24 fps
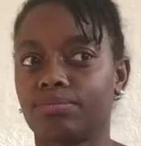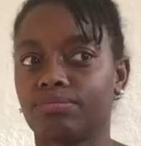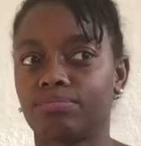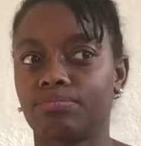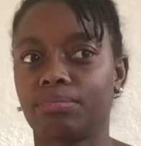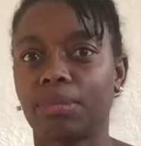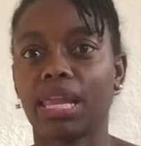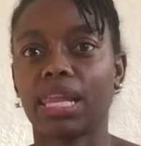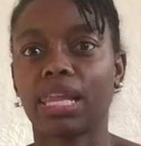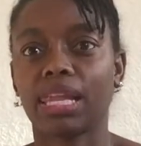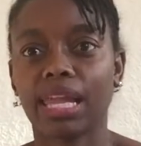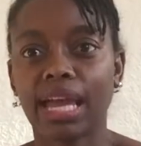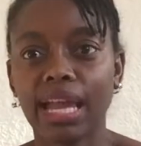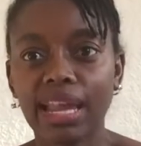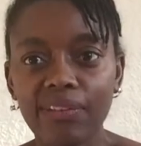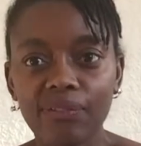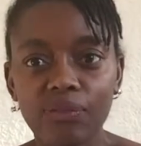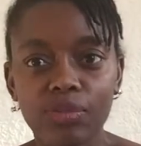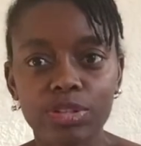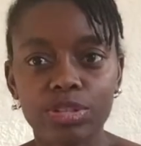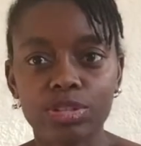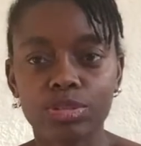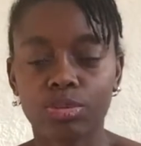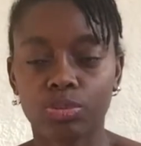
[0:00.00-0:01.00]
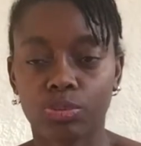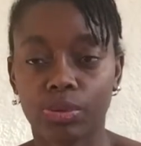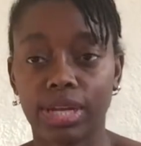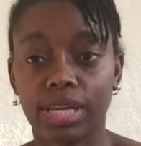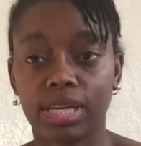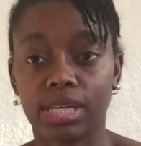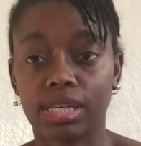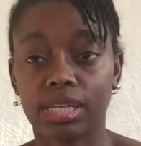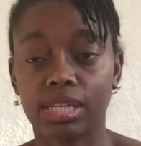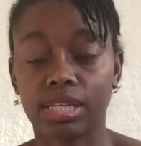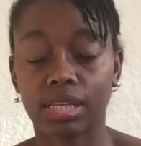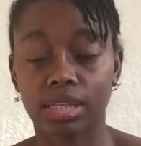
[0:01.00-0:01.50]
my life was
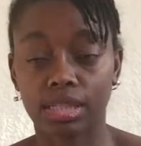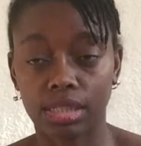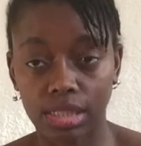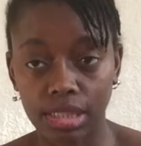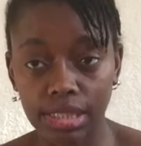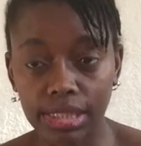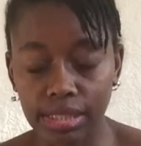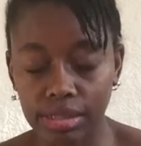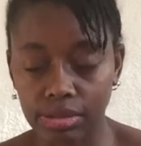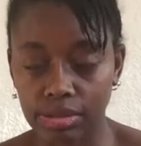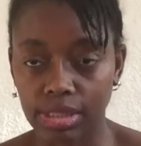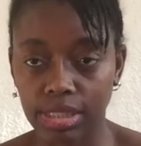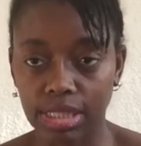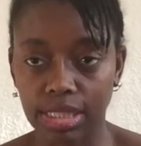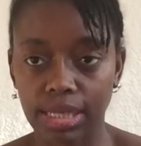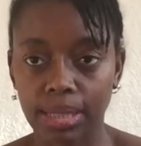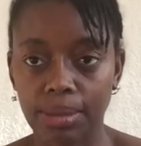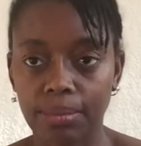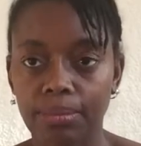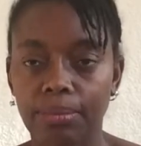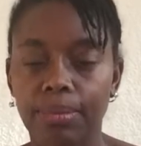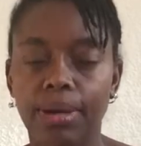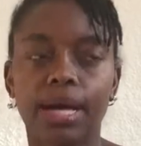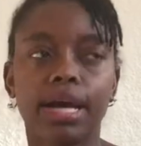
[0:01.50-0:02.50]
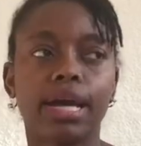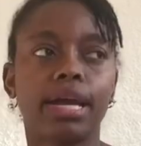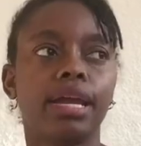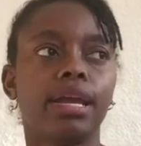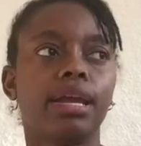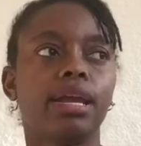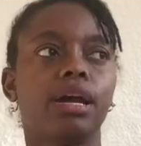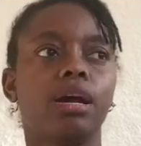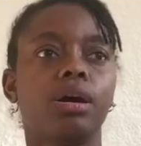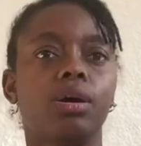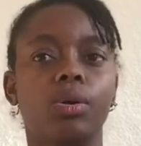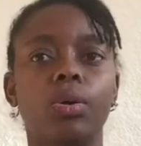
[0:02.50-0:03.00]
threatened literally by
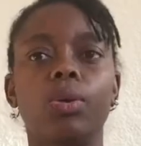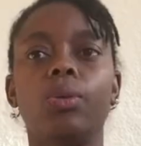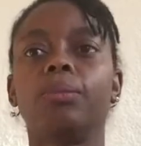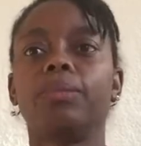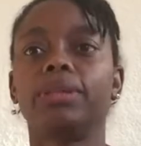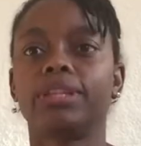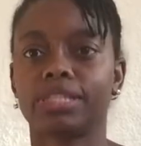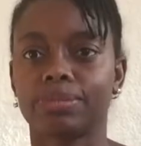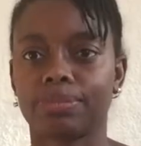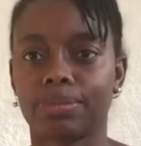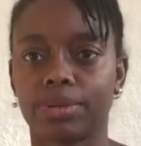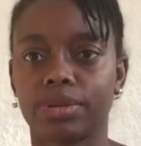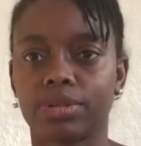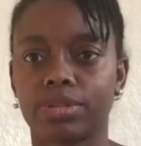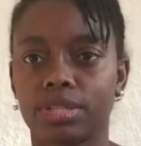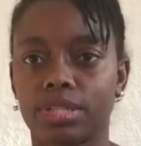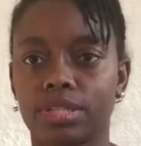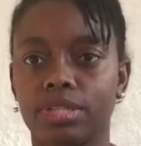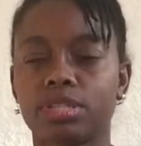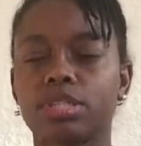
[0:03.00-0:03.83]
a homeless person.